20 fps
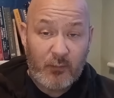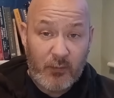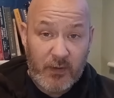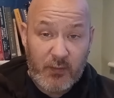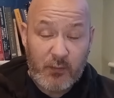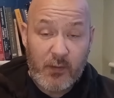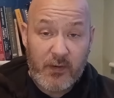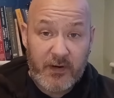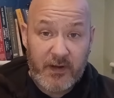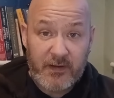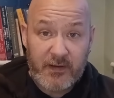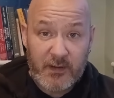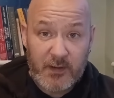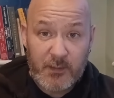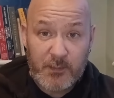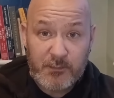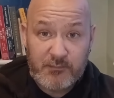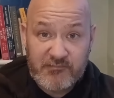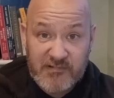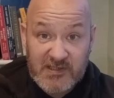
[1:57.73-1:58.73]
with one of
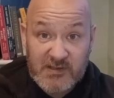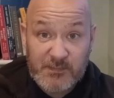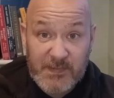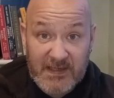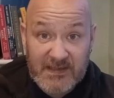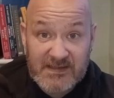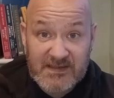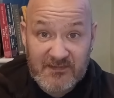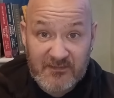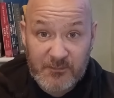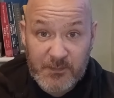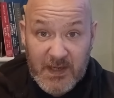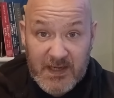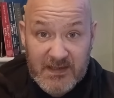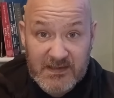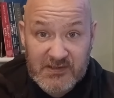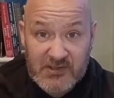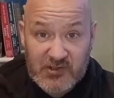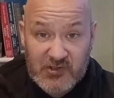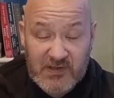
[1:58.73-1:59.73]
the prospective
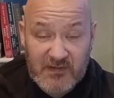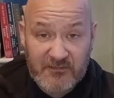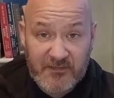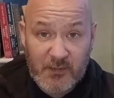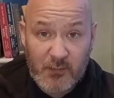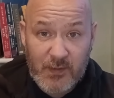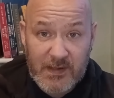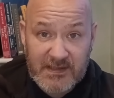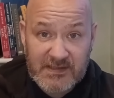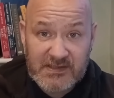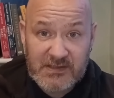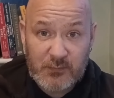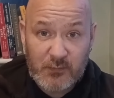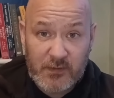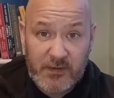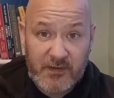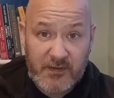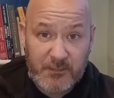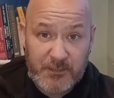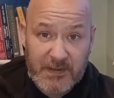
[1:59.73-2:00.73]
buyers of Sheffield Wednesday,
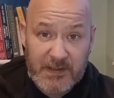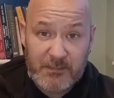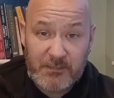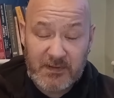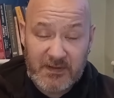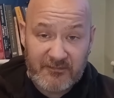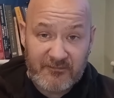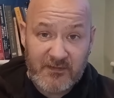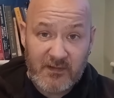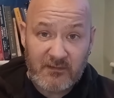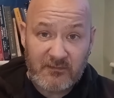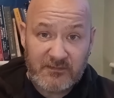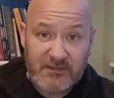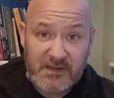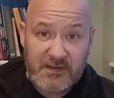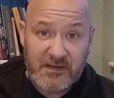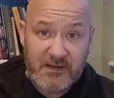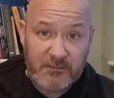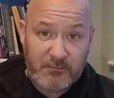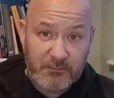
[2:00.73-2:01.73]
one of the people involved
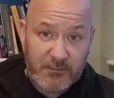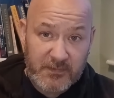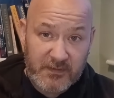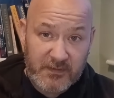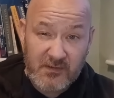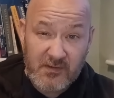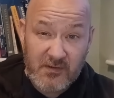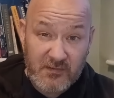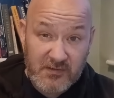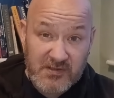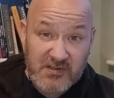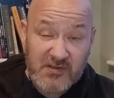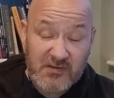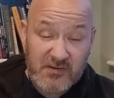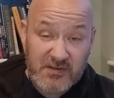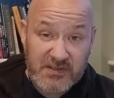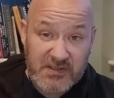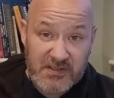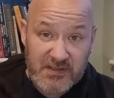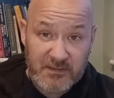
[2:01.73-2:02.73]
in the
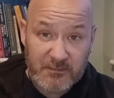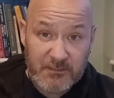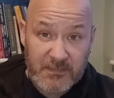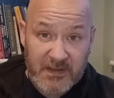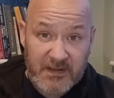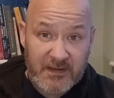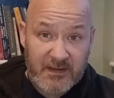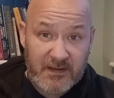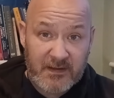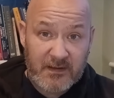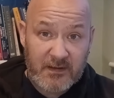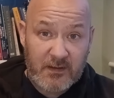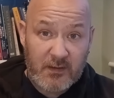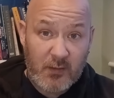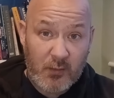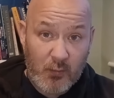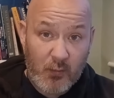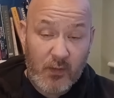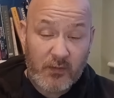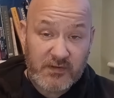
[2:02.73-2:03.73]
consortium
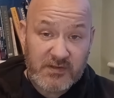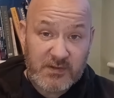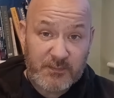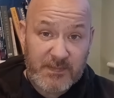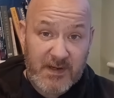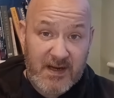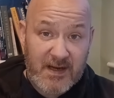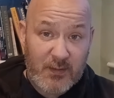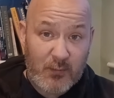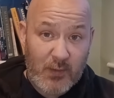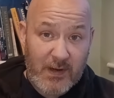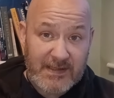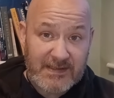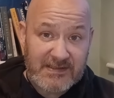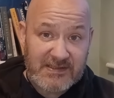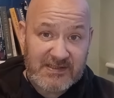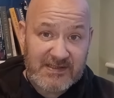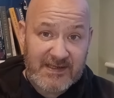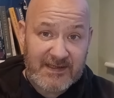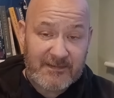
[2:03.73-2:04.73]
who want to buy
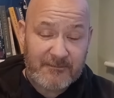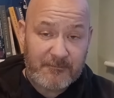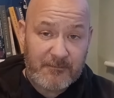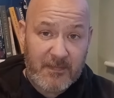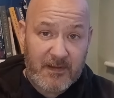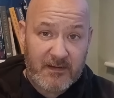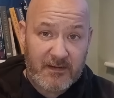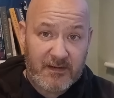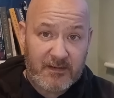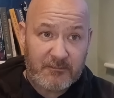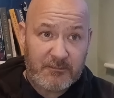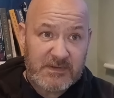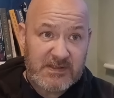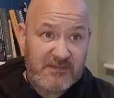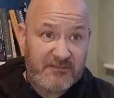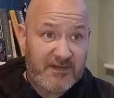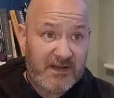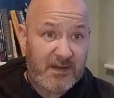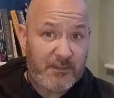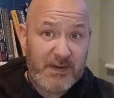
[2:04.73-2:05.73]
Wednesday. It's
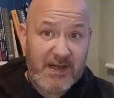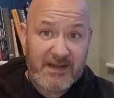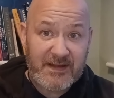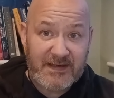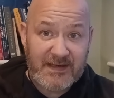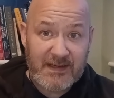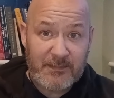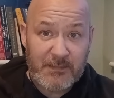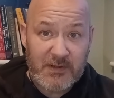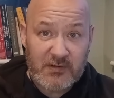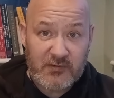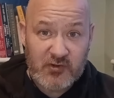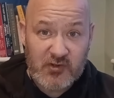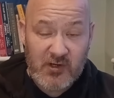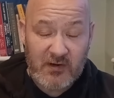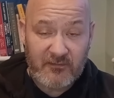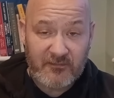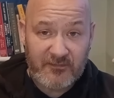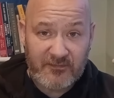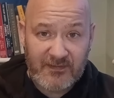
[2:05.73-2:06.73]
a fellow by the name of
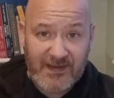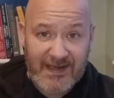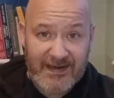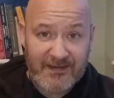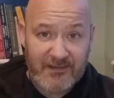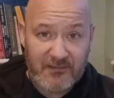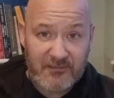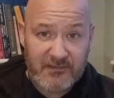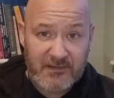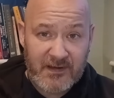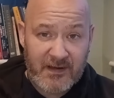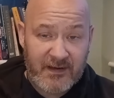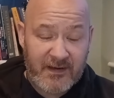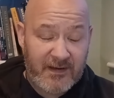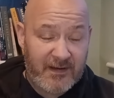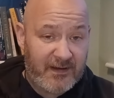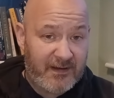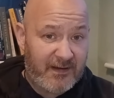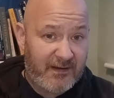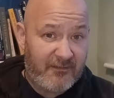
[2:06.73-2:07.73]
John Flanaghan.
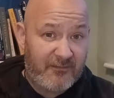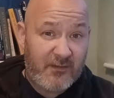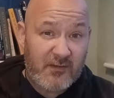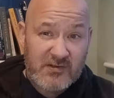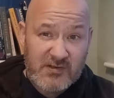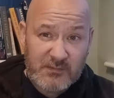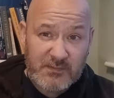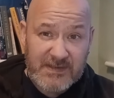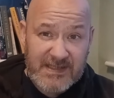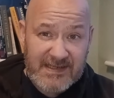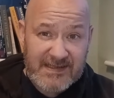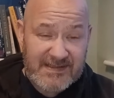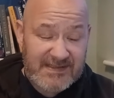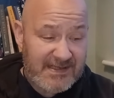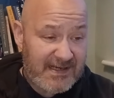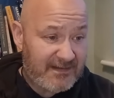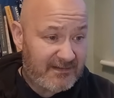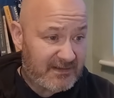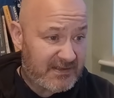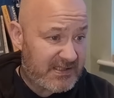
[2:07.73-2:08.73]
Got some
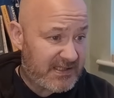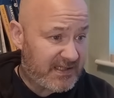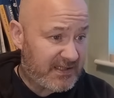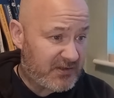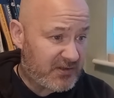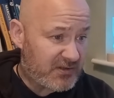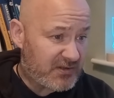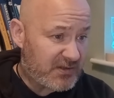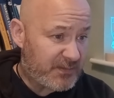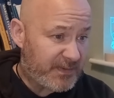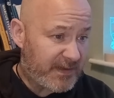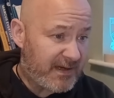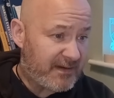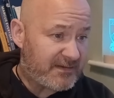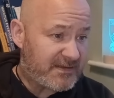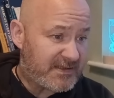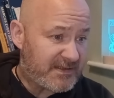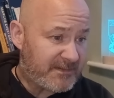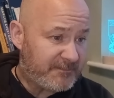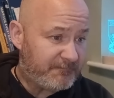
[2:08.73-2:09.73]
details here just
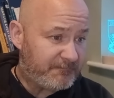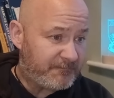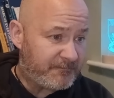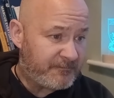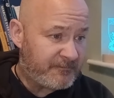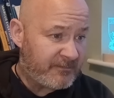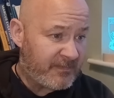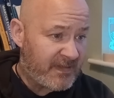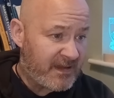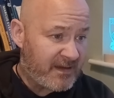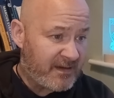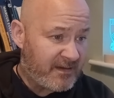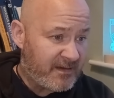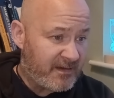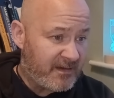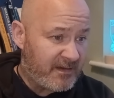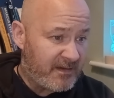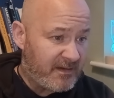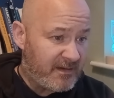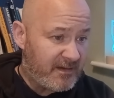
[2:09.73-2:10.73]
about him.
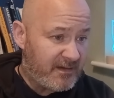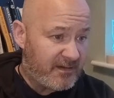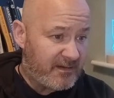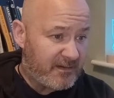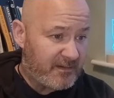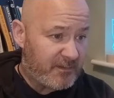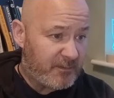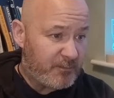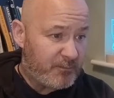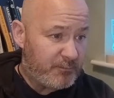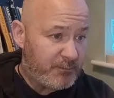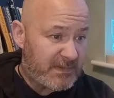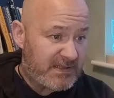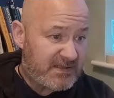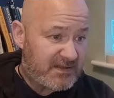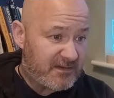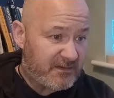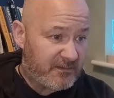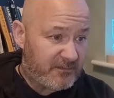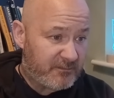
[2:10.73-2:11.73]

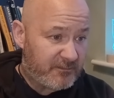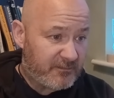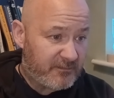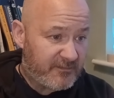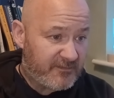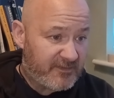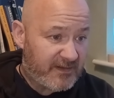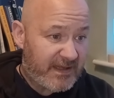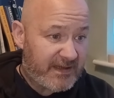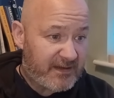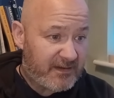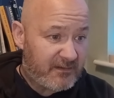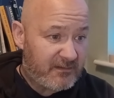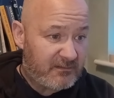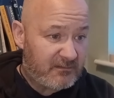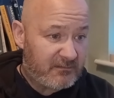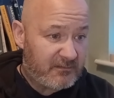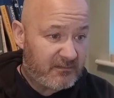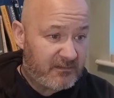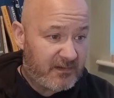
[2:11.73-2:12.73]
Mr.
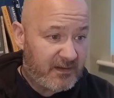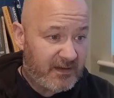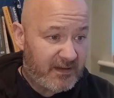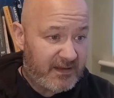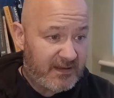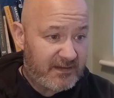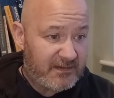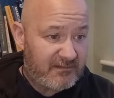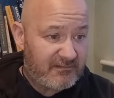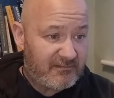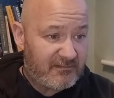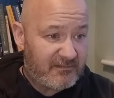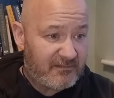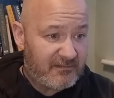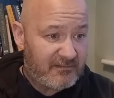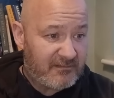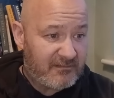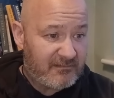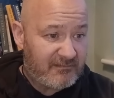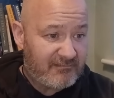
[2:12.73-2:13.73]
Flanaghan, he
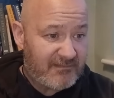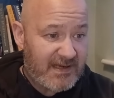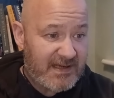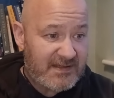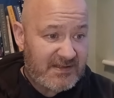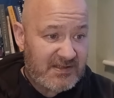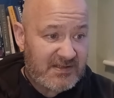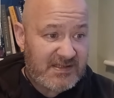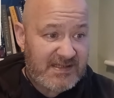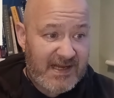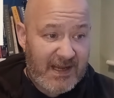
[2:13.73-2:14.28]
raises